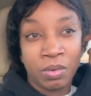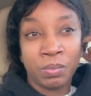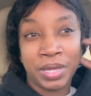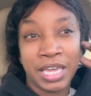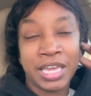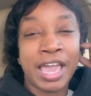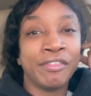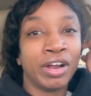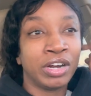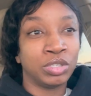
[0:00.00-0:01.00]
we gave
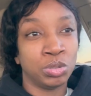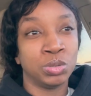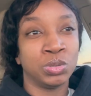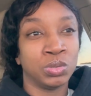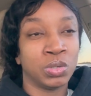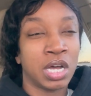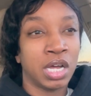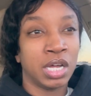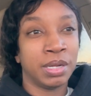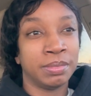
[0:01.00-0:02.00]
her to
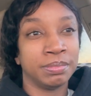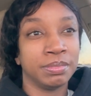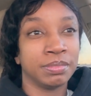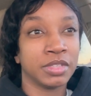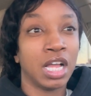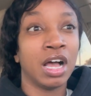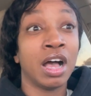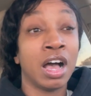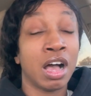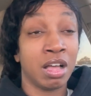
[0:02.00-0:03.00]

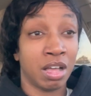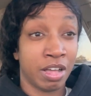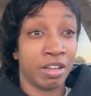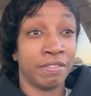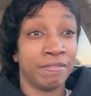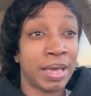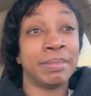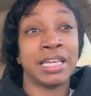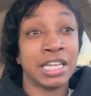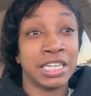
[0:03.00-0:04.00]
a
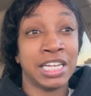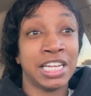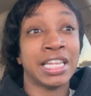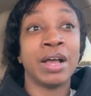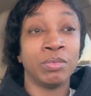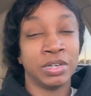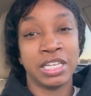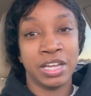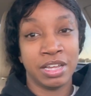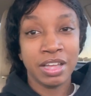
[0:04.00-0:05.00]
family in need that
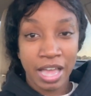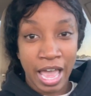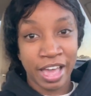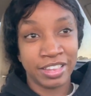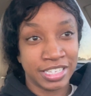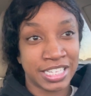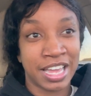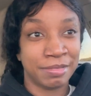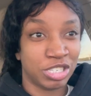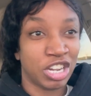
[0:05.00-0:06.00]
really had the
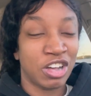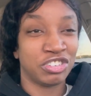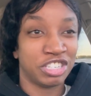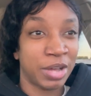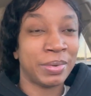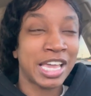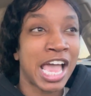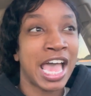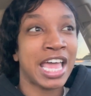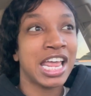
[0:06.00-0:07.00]
same Schnauzer that we
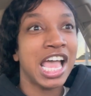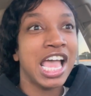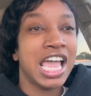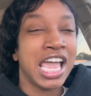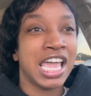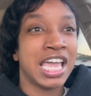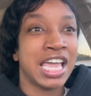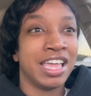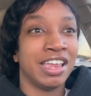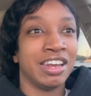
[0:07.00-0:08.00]
had,
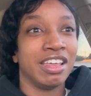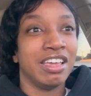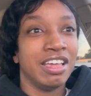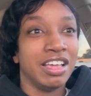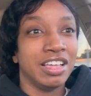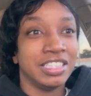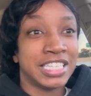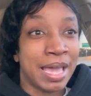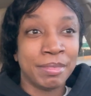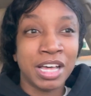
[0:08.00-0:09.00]
and
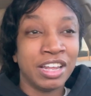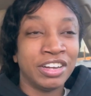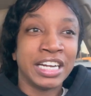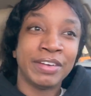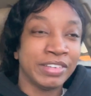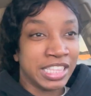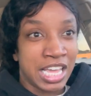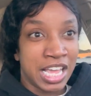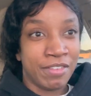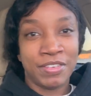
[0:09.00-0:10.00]
same color and
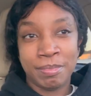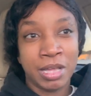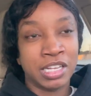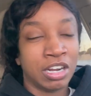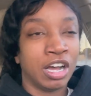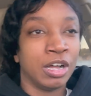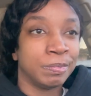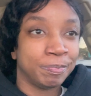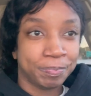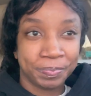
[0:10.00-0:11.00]
everything, female and all.
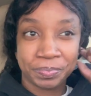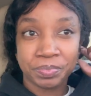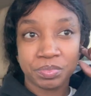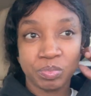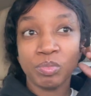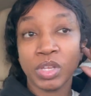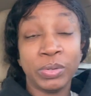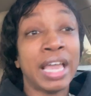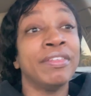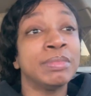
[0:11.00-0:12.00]

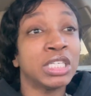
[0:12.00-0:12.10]
Gave